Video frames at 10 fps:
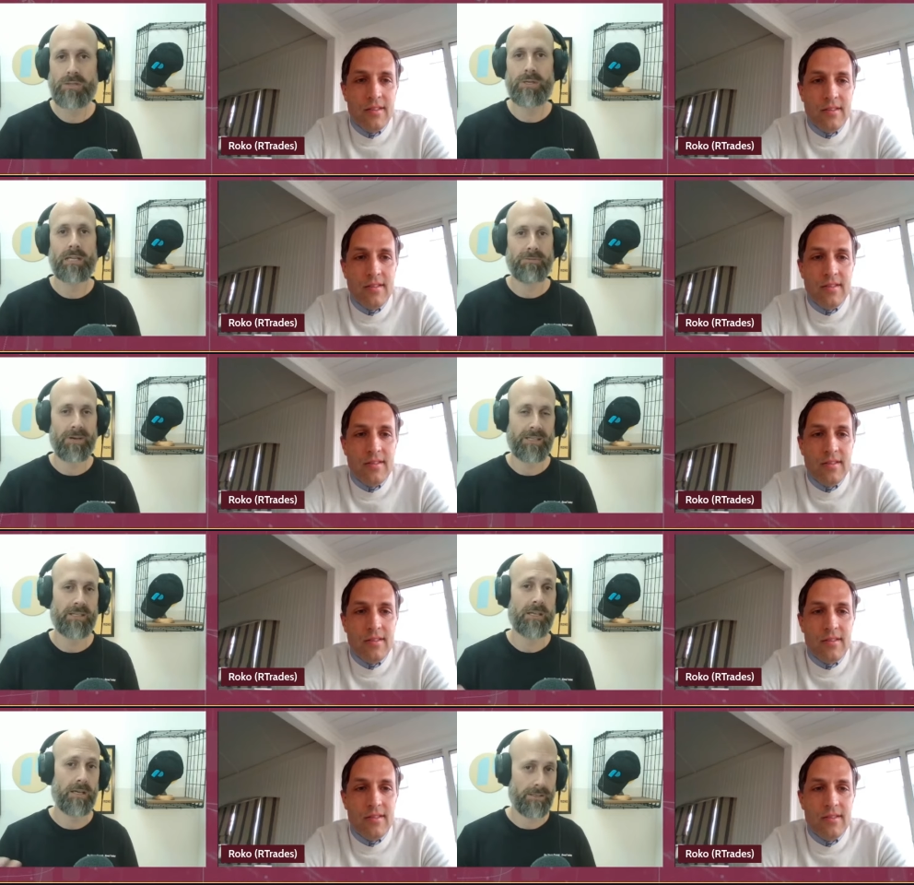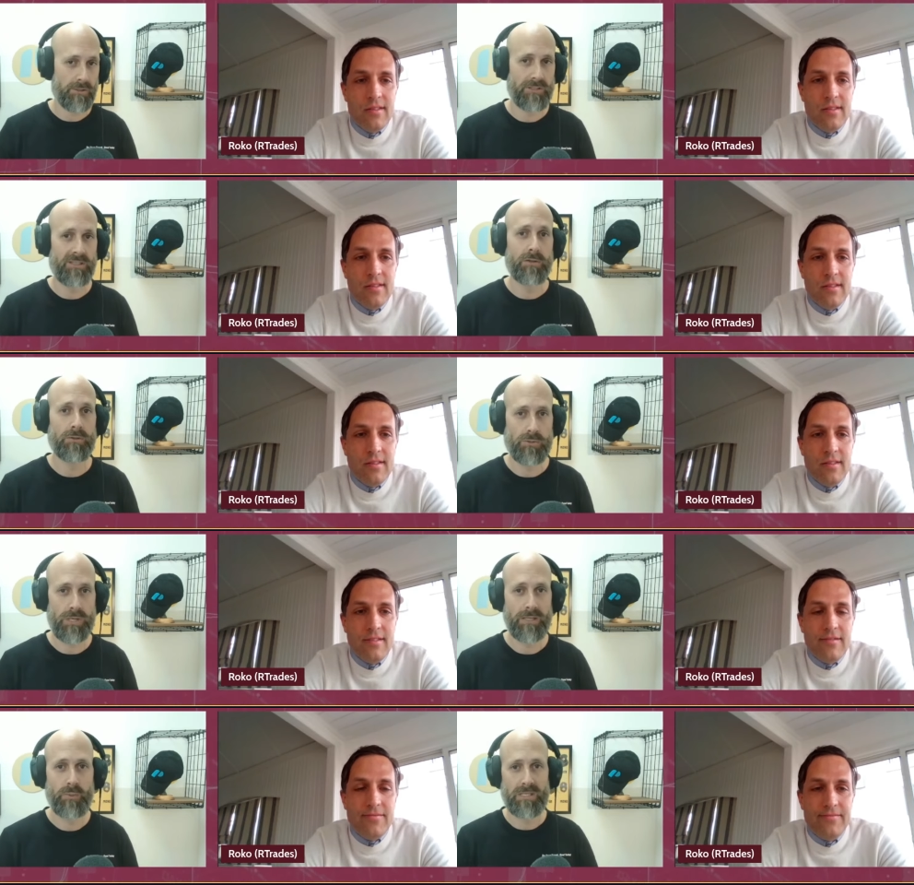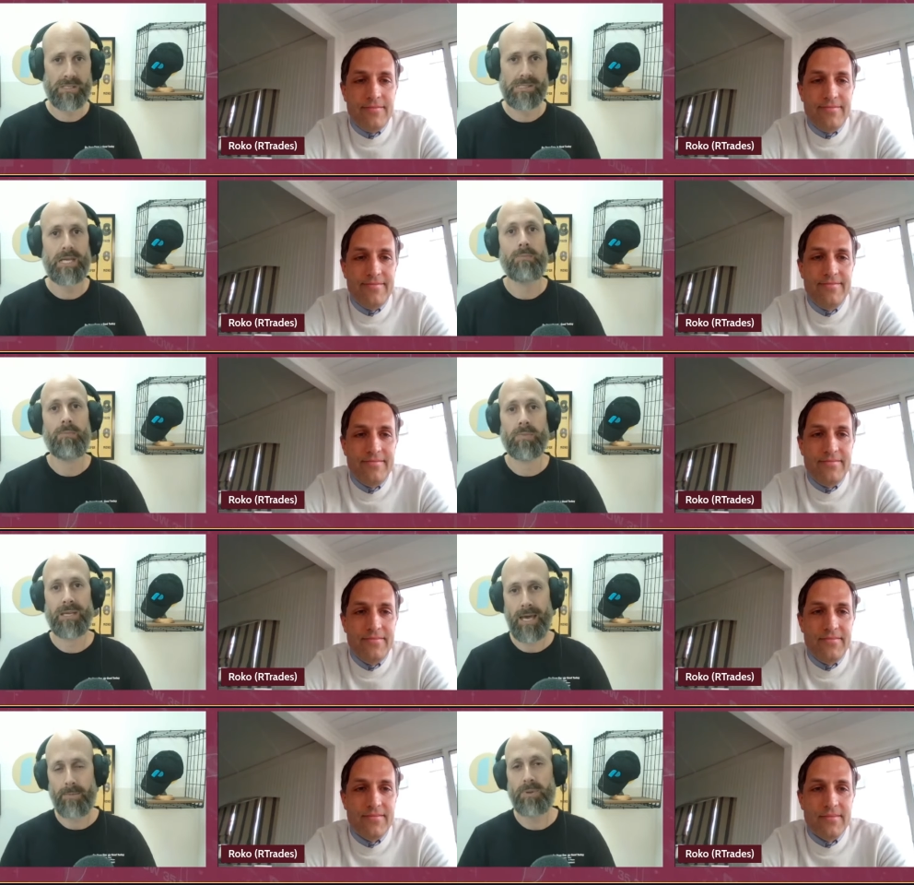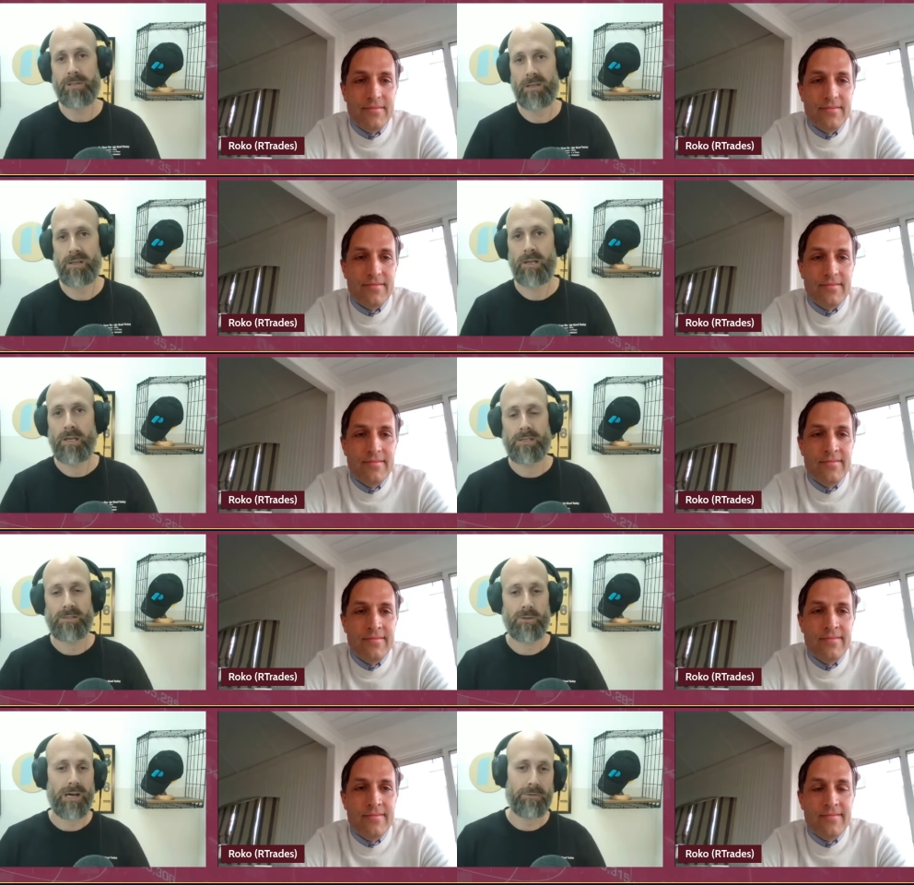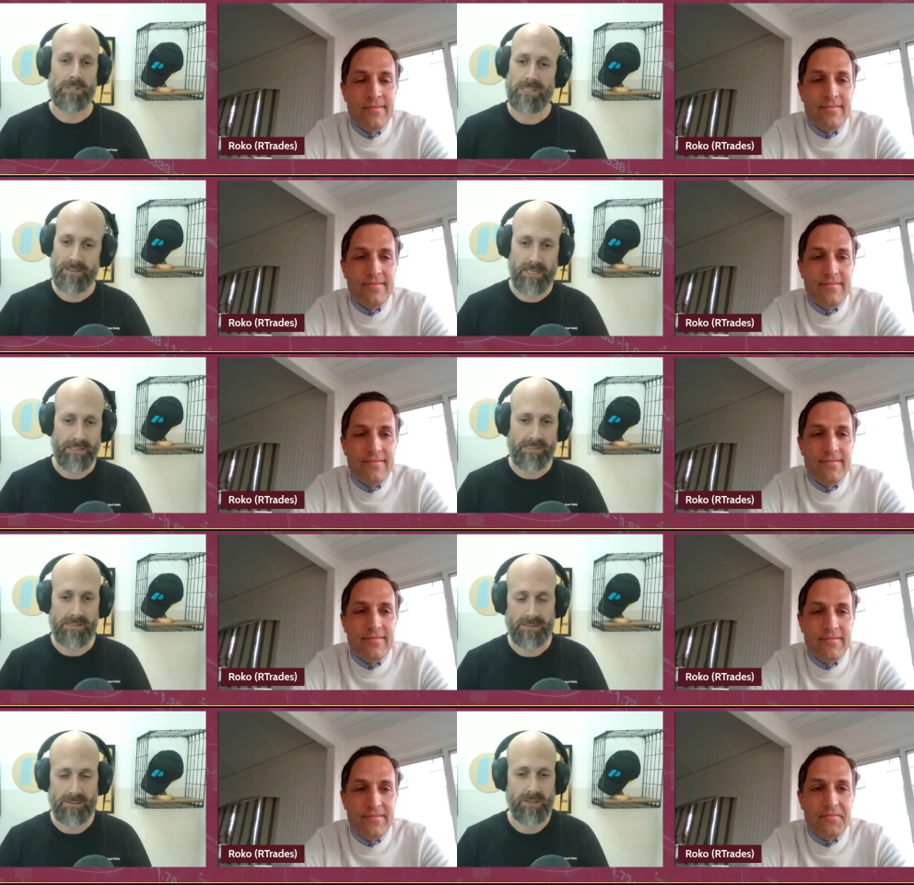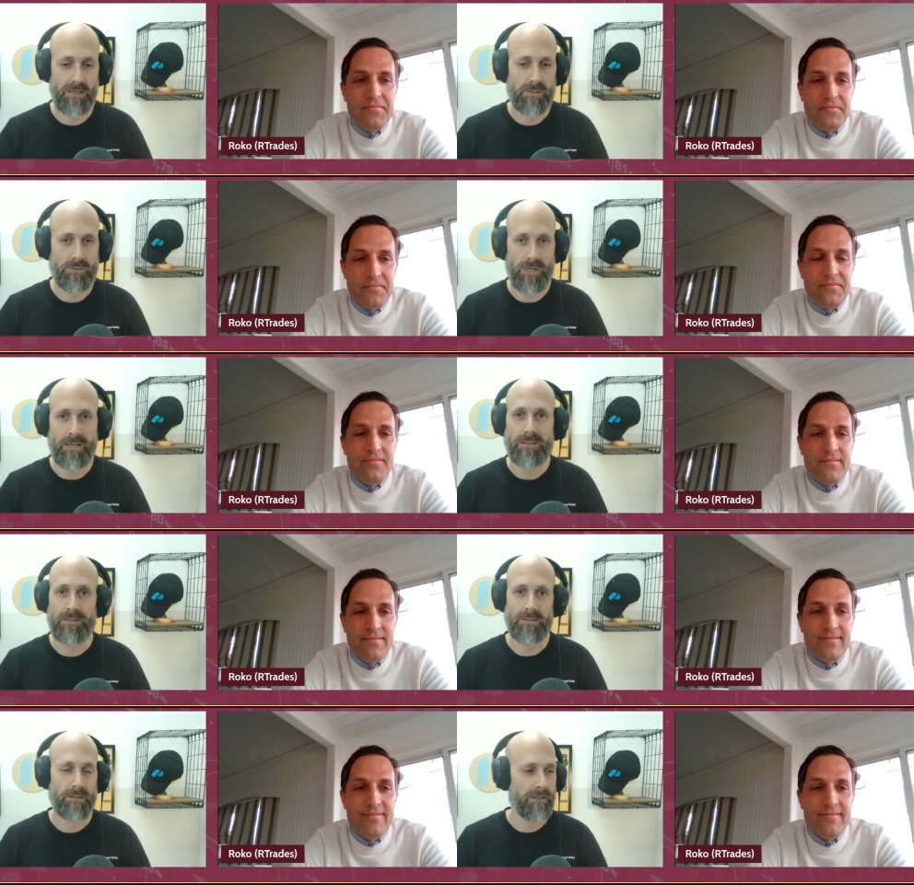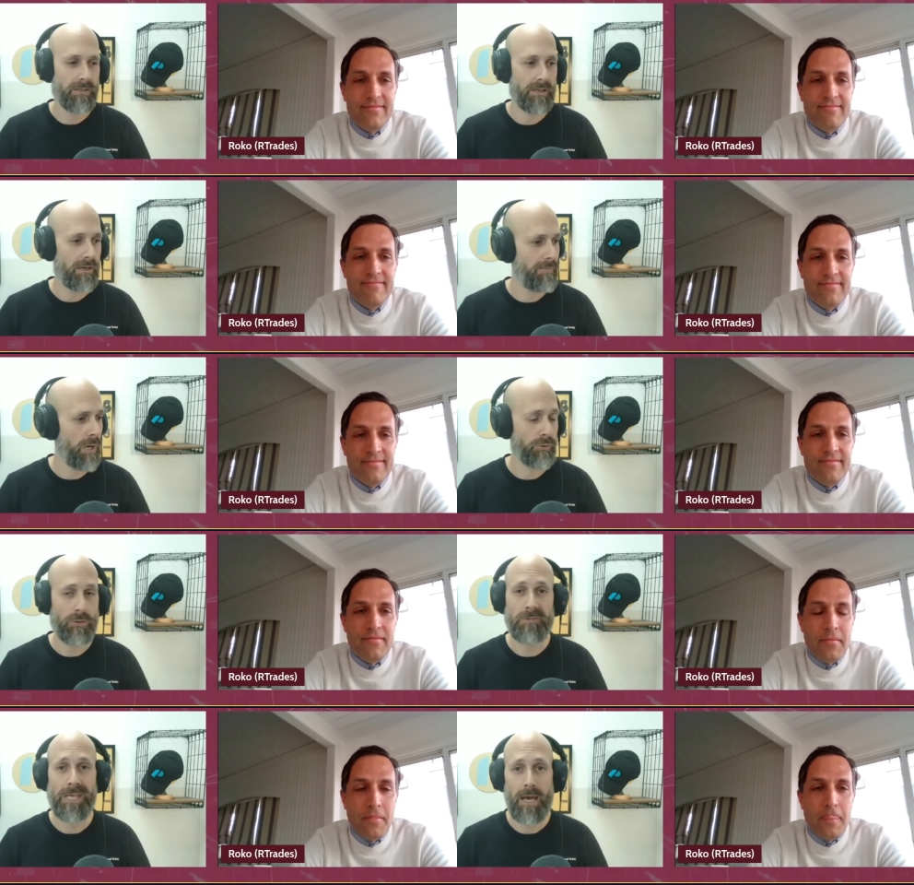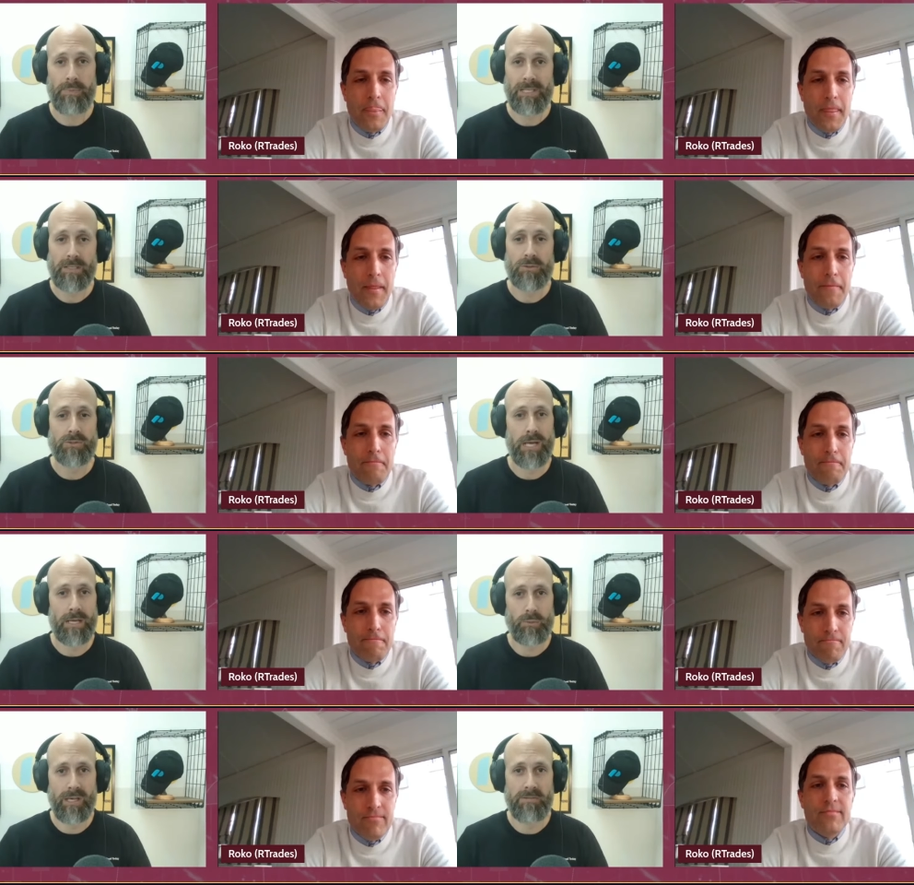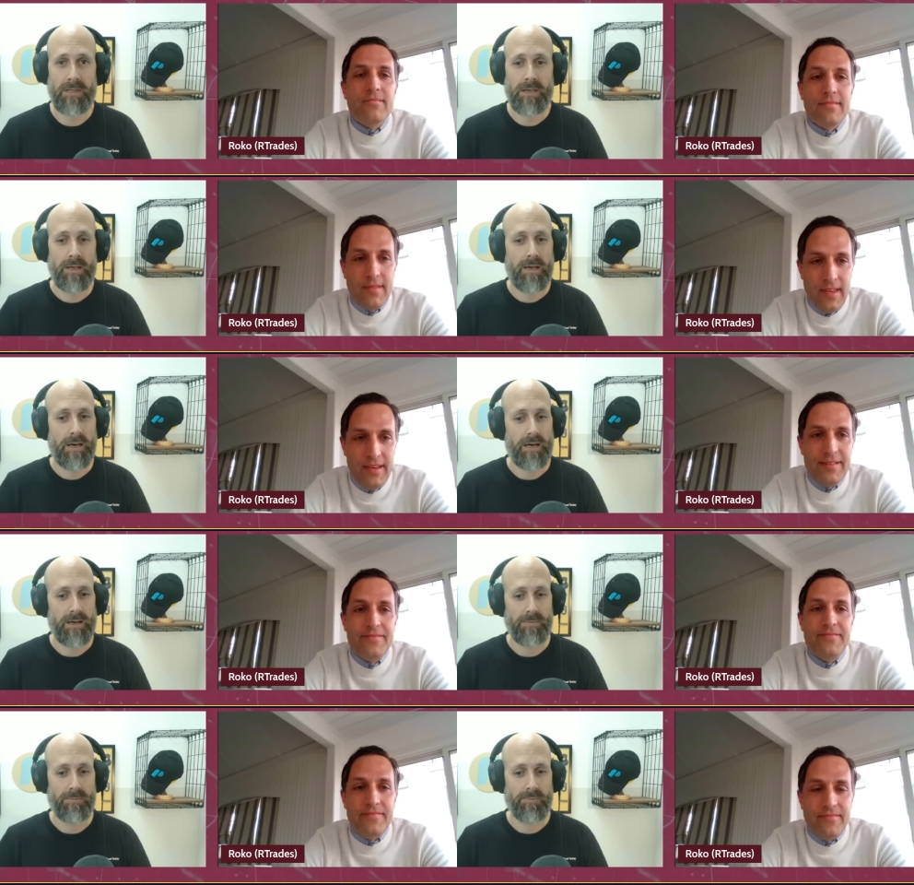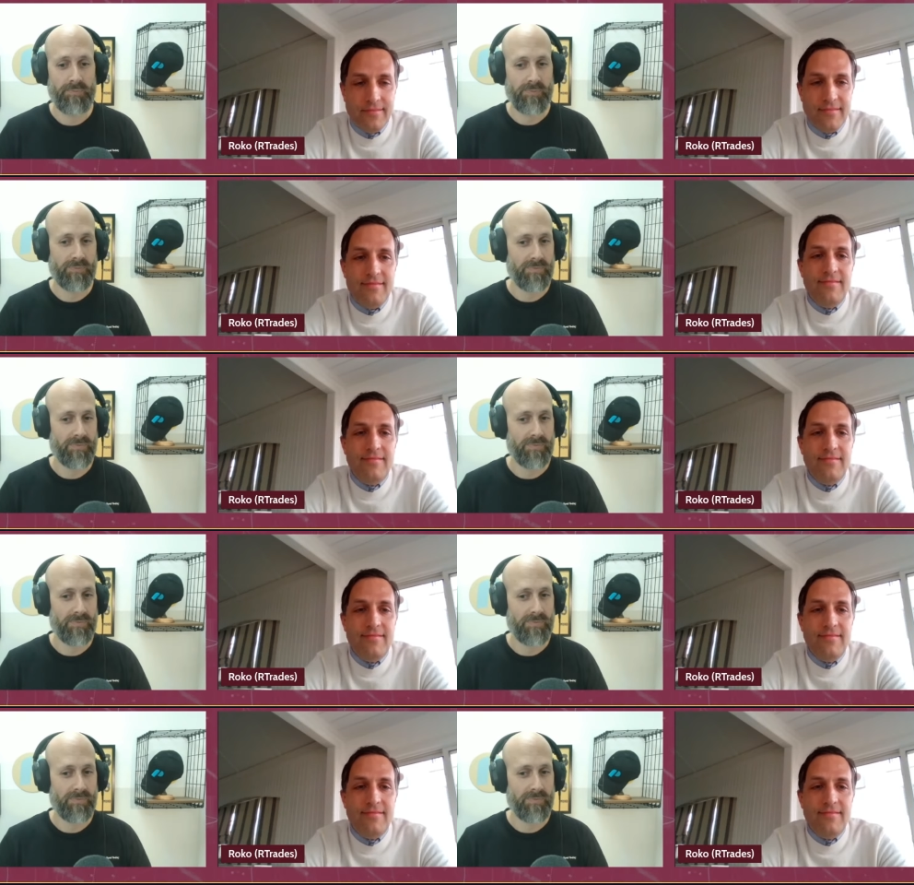Speaker 1: you get funded and continue to trade with the same capital. So obviously, that's a, a great amount of capital to trade with. Um,